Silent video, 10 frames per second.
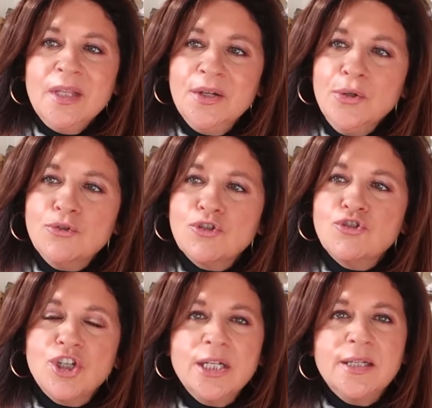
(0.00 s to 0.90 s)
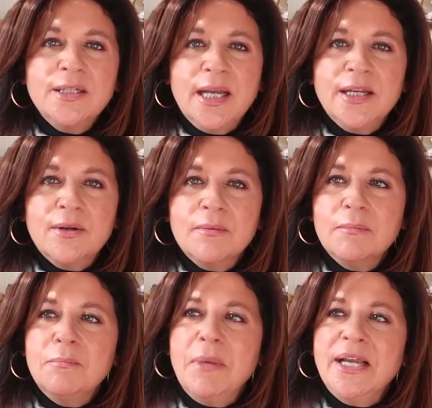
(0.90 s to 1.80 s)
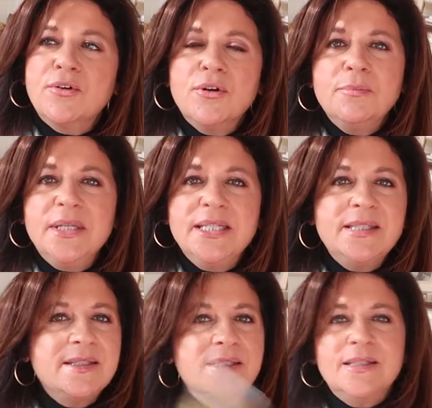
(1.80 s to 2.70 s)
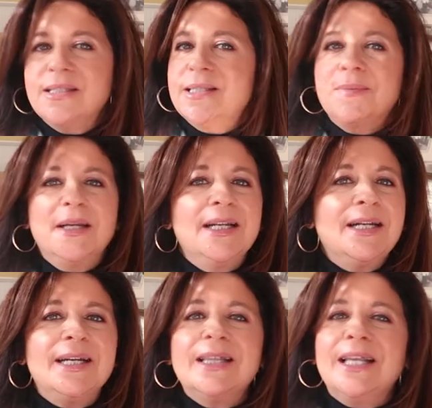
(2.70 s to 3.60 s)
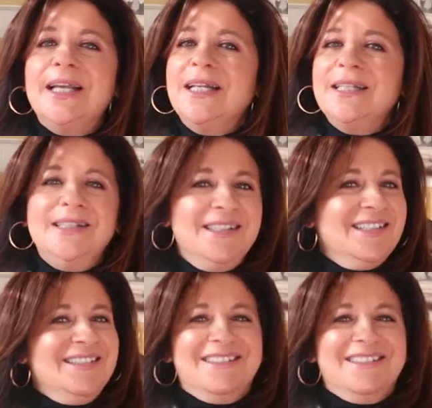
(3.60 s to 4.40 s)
Neutrogena Micro Mist. Spray it on, ladies.